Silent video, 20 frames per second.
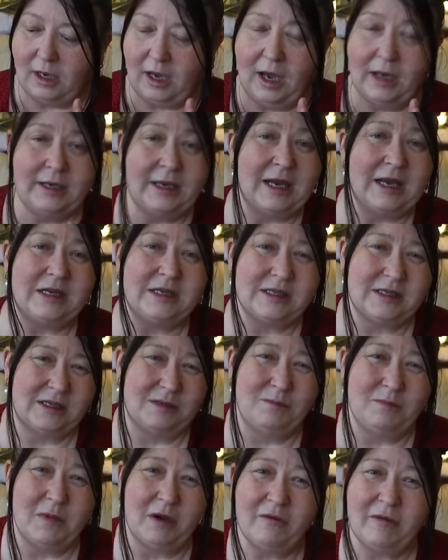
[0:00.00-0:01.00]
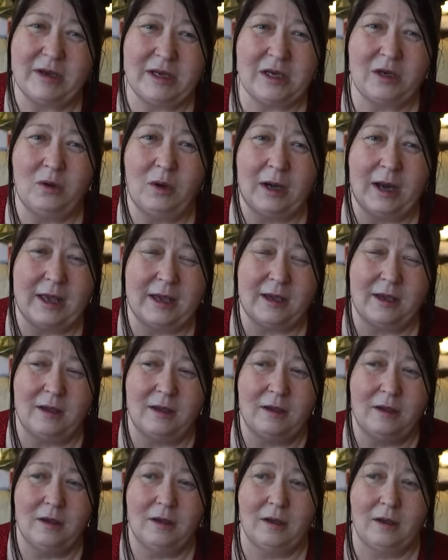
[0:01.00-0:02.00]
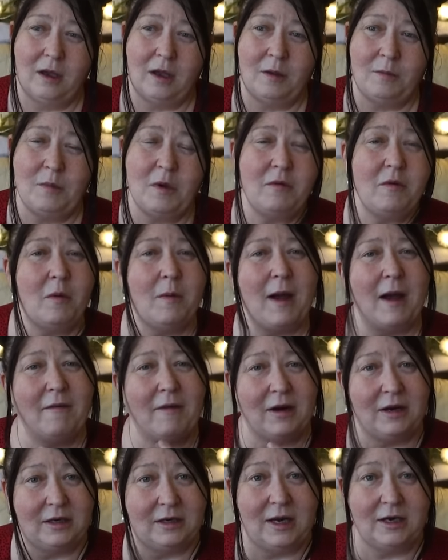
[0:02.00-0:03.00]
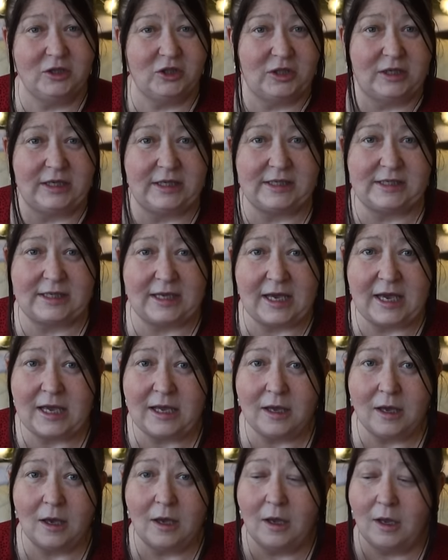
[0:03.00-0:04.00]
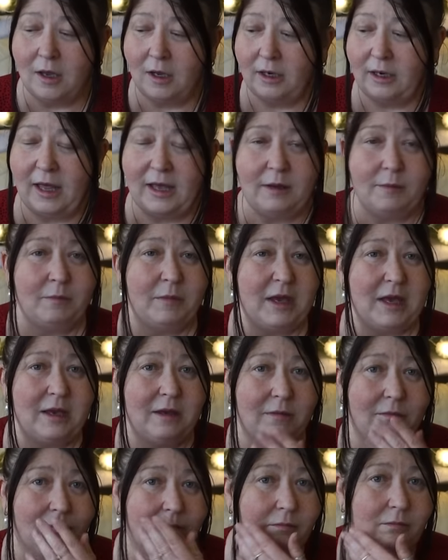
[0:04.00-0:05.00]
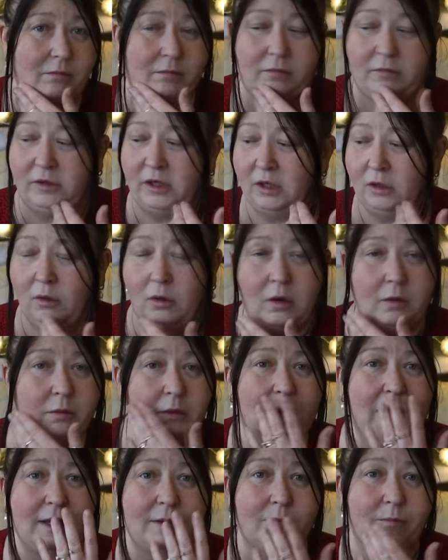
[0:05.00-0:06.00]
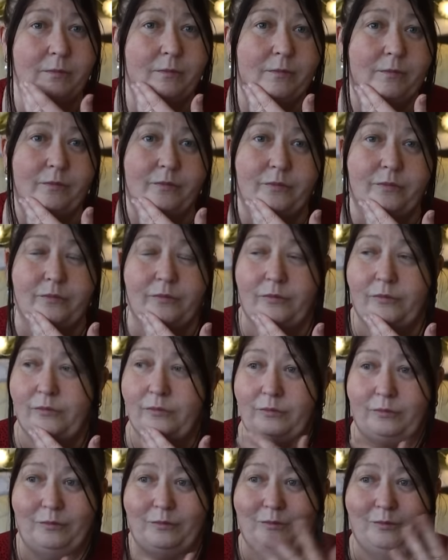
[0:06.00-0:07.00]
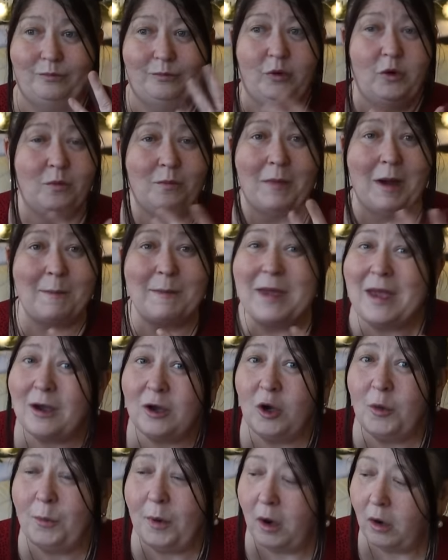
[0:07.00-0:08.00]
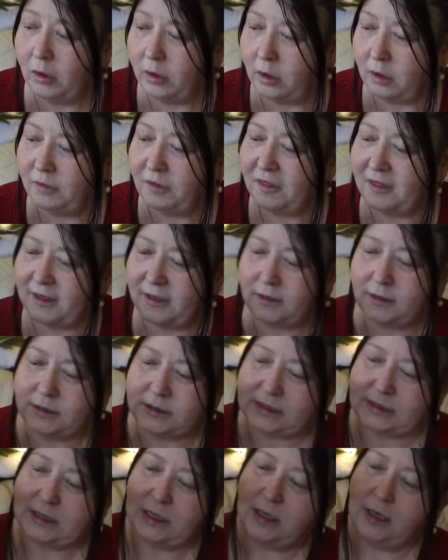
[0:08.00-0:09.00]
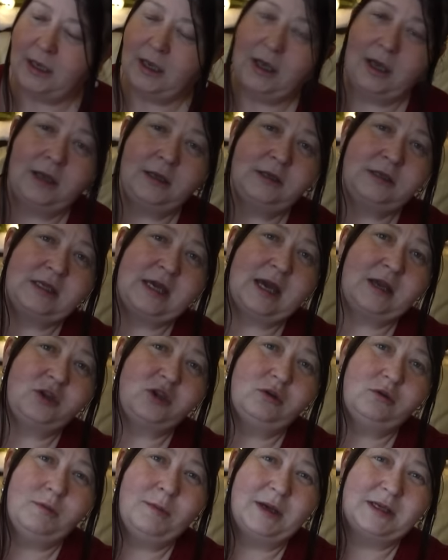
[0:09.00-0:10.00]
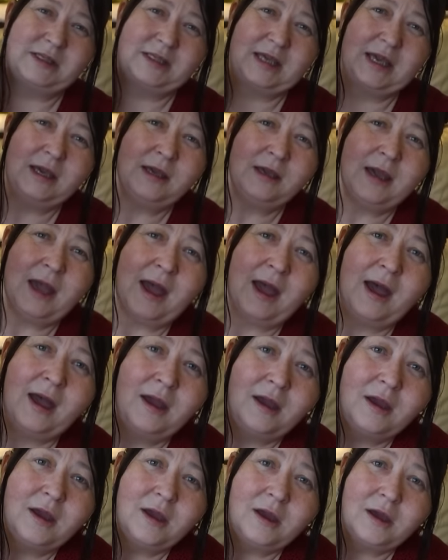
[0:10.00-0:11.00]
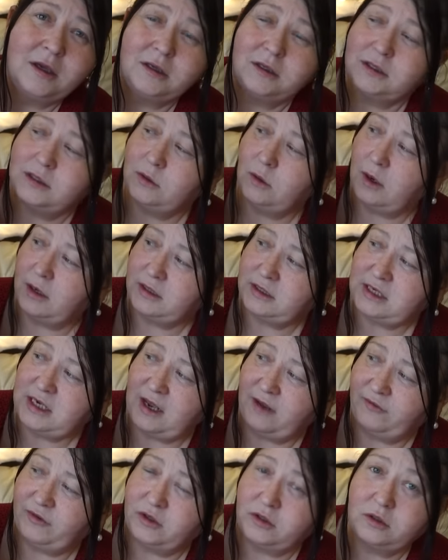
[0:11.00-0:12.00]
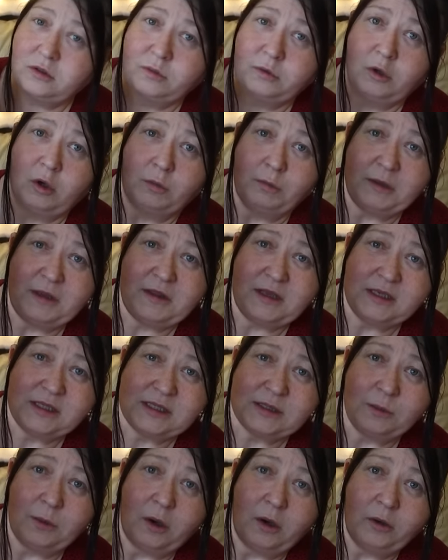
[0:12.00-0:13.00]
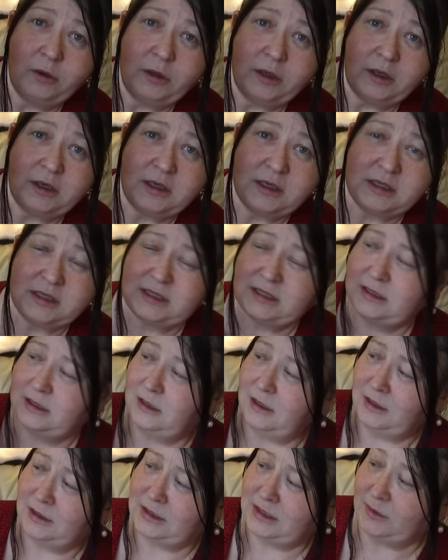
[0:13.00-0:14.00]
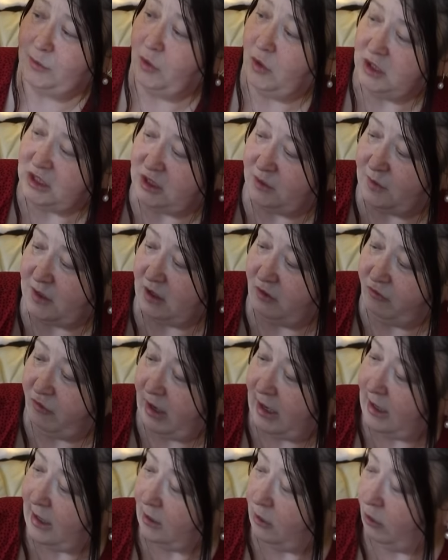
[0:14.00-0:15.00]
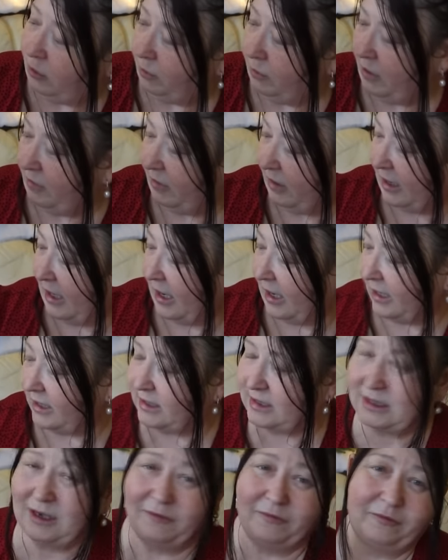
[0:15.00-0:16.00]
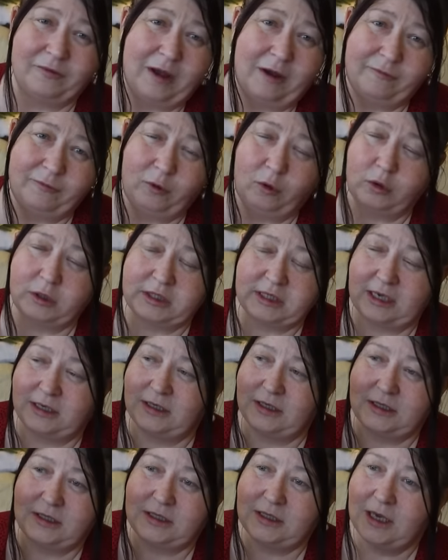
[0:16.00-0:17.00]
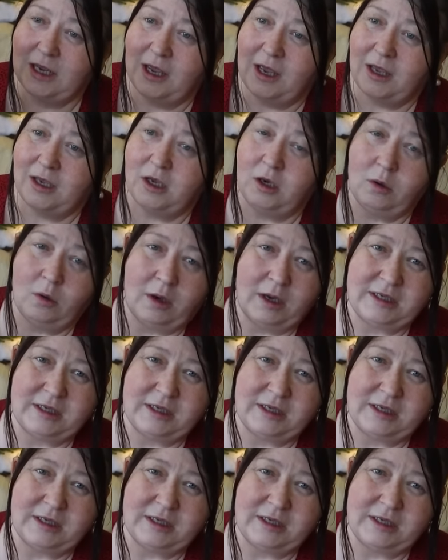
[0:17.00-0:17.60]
I needed a mirror, you know, like a mirror where I can actually see, like me, you know, like putting my makeup on and things, and doing my skincare. So David got me this one, and it's supposed to be a really good mirror, guys. I've looked at it, you know.